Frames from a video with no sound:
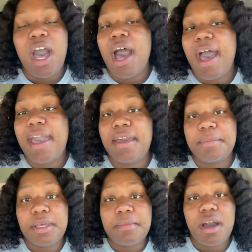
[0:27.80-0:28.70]
I am
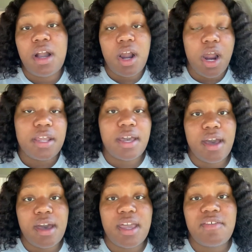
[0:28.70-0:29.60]
in my car,
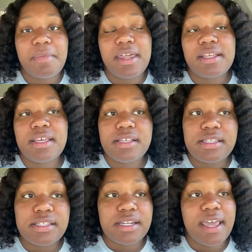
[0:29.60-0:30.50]
y'all. Everybody else
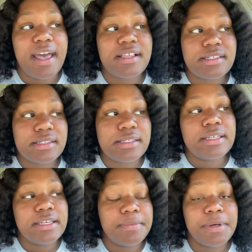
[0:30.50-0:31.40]
is in the house
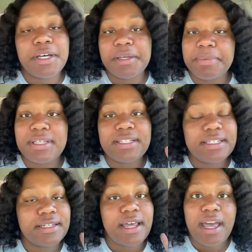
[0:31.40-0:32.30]
sleep. Hubby
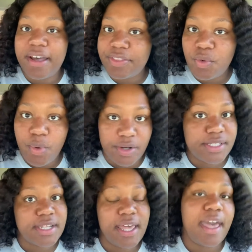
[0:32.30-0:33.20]
did not have to work
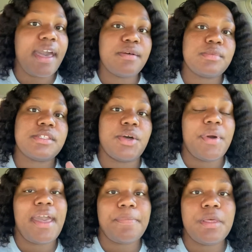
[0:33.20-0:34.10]
today. I am so
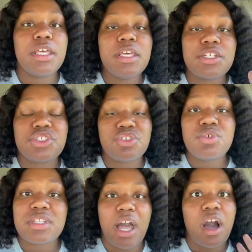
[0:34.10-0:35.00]
happy. He is
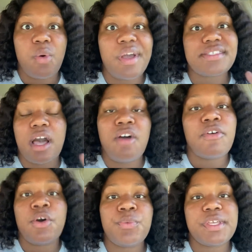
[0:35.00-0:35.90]
usually always off
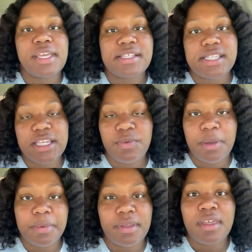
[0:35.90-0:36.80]
on weekends anyway,
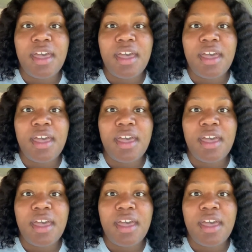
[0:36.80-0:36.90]
but